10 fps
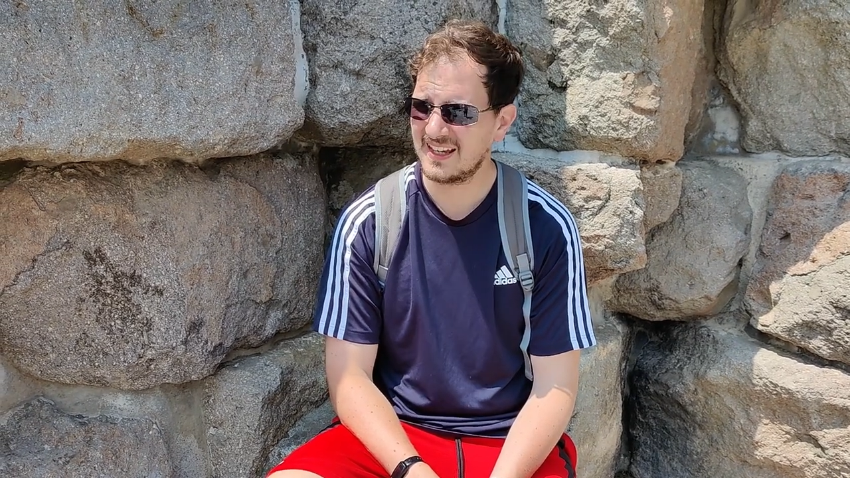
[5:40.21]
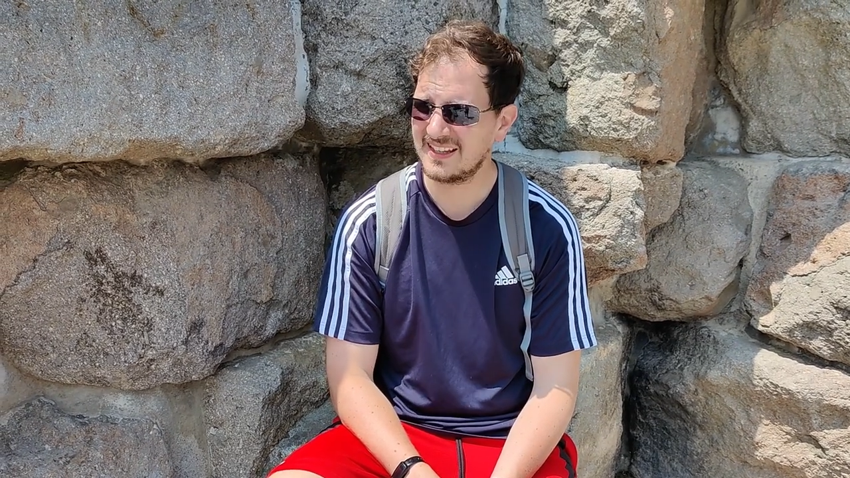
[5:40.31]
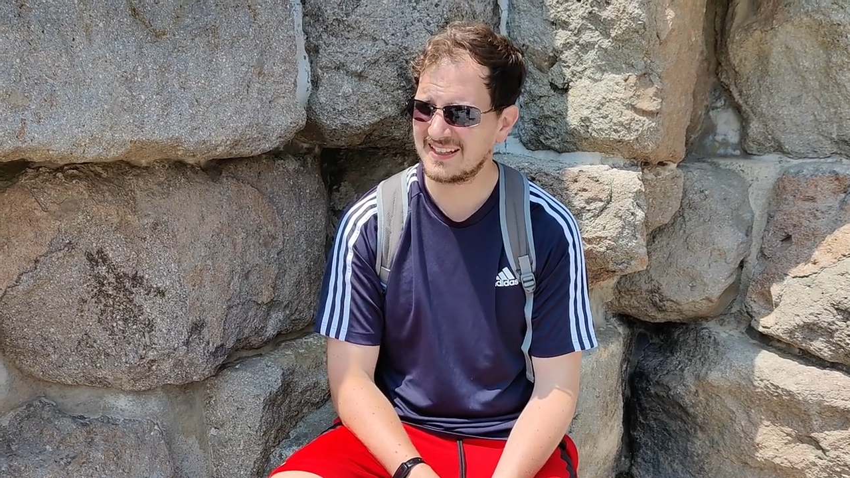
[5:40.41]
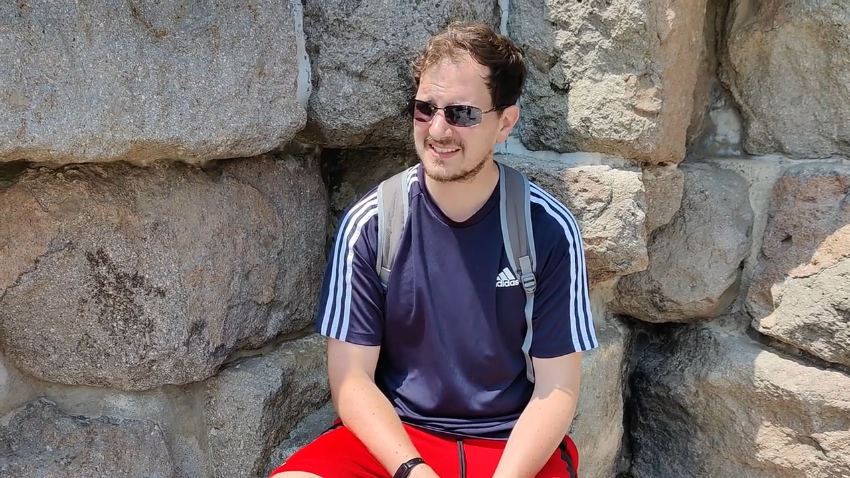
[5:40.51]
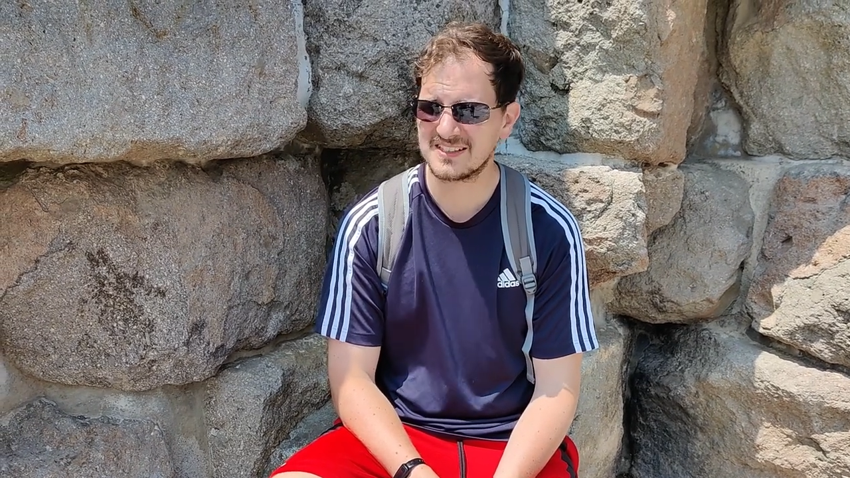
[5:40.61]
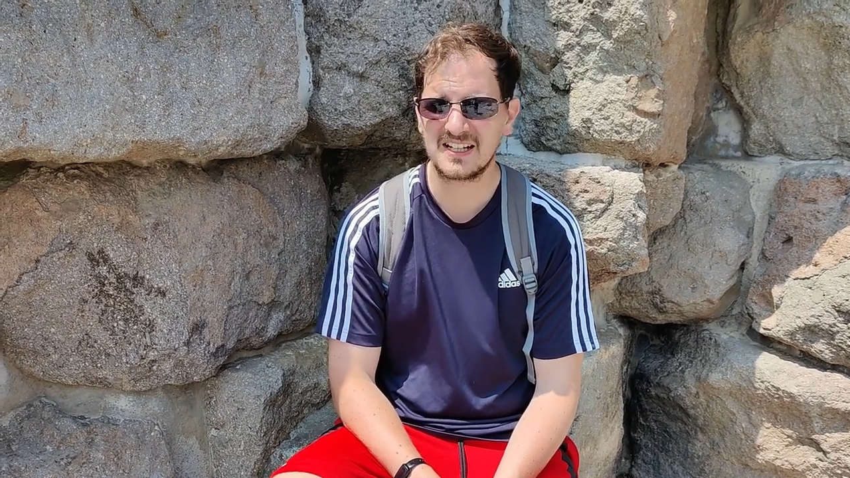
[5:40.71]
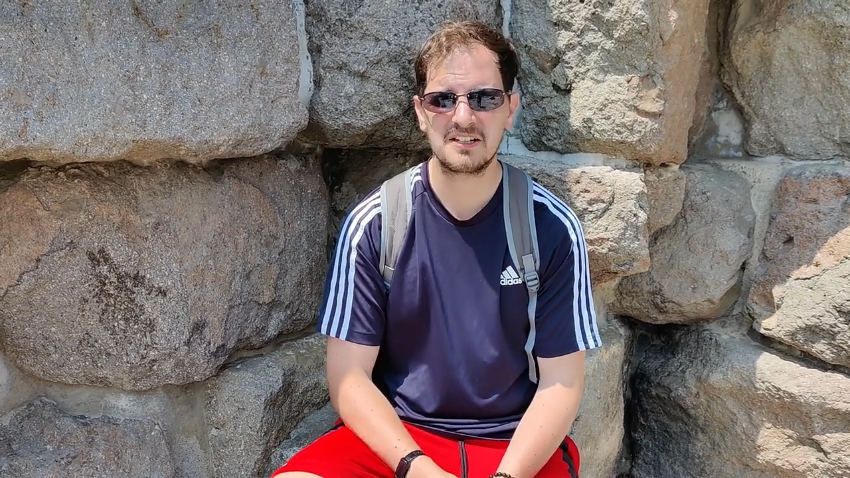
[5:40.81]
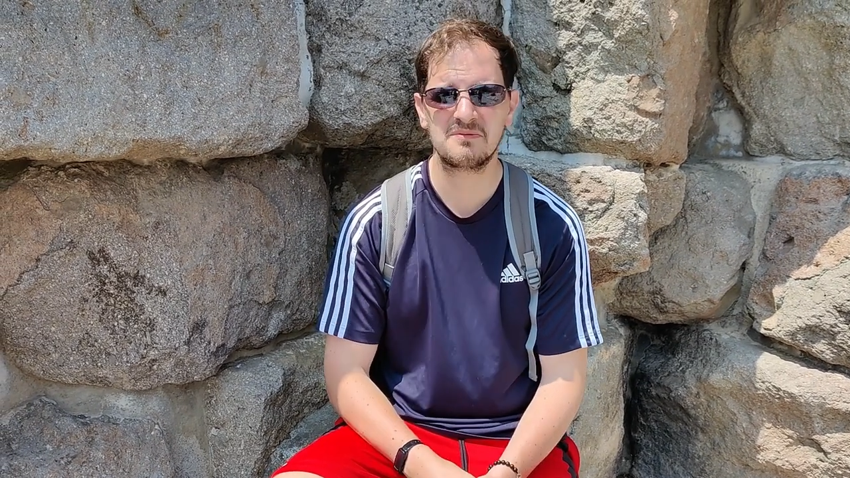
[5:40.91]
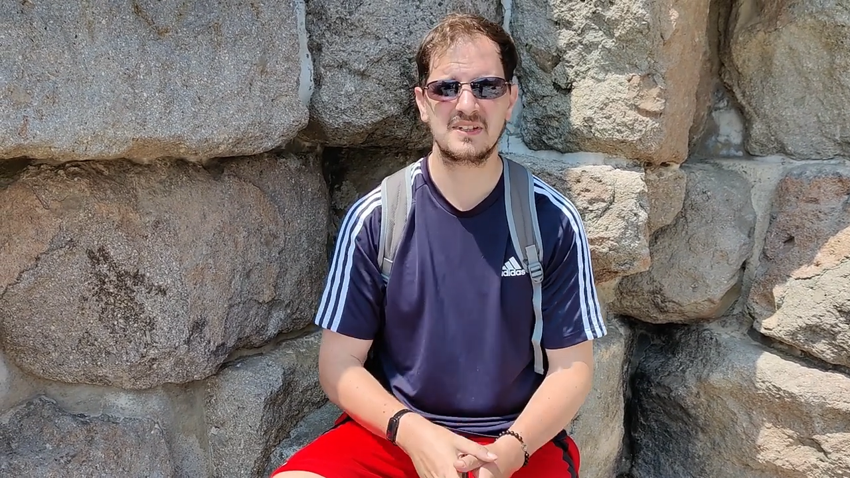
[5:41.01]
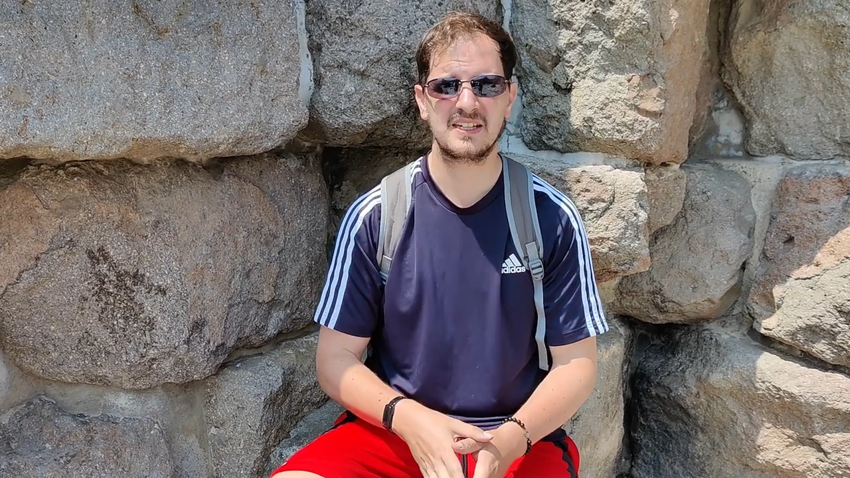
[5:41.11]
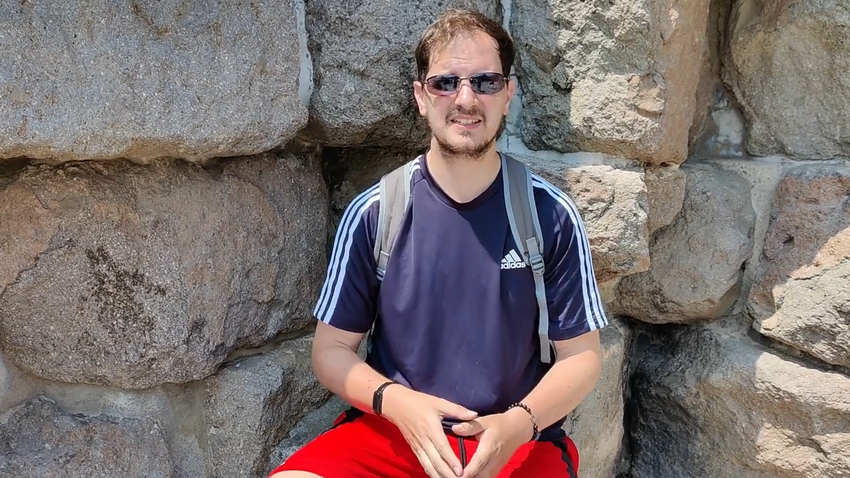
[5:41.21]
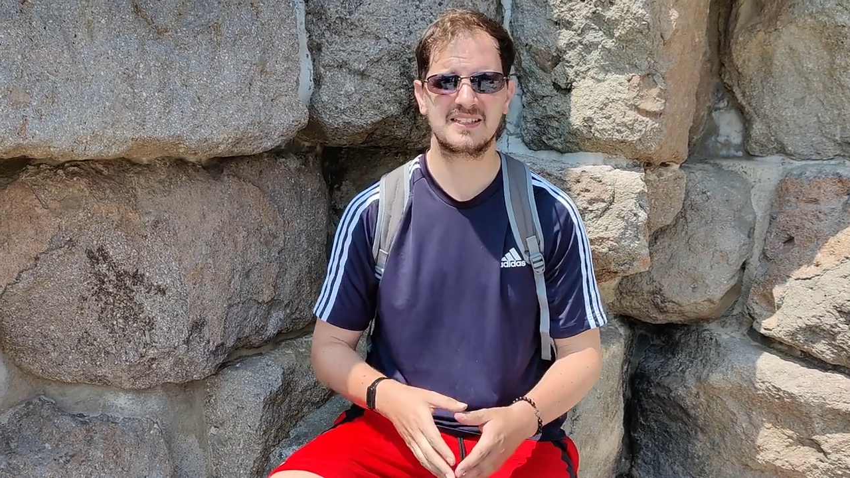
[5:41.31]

In that time, he